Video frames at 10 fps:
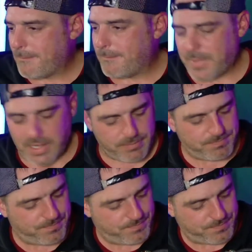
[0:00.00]

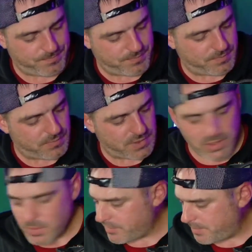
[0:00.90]
Bam.
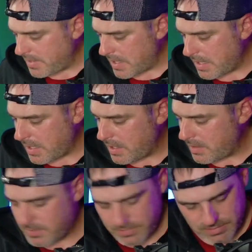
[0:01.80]
USB-A.
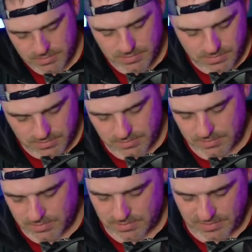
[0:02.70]
Did
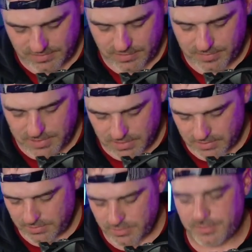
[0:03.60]
I say USB-A?
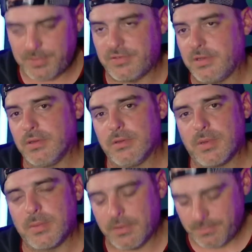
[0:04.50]
USB-C. My bad.